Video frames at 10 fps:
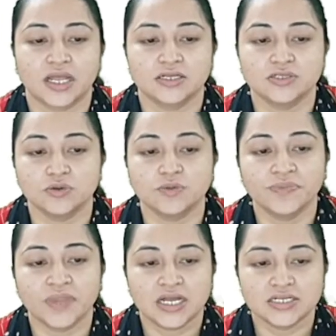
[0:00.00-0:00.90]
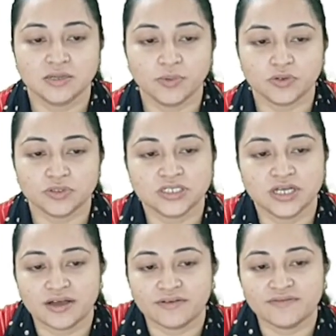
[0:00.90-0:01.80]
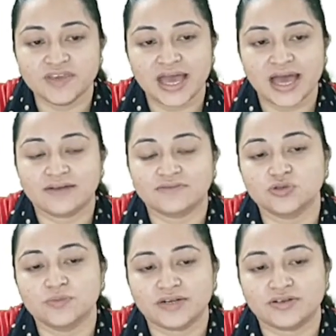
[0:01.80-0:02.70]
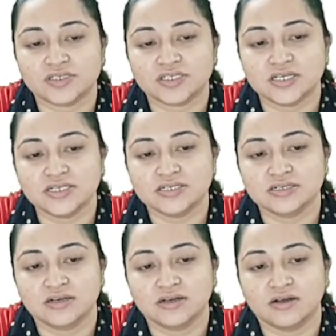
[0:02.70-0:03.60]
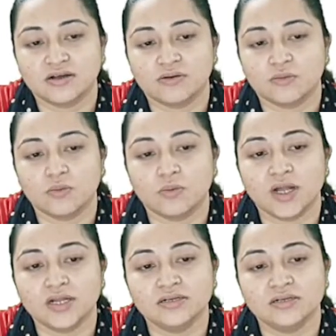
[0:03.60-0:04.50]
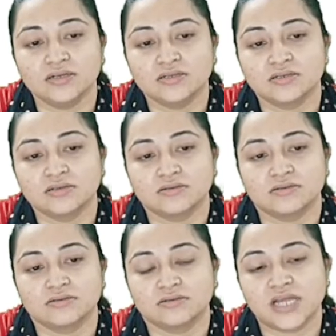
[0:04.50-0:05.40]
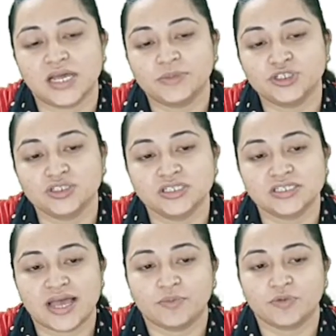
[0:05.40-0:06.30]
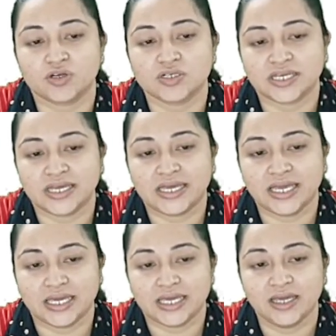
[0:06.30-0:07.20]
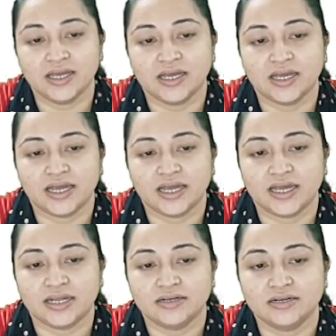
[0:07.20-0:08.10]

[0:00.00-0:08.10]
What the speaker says: So suppose we have two matrices, one dimension is m cross k and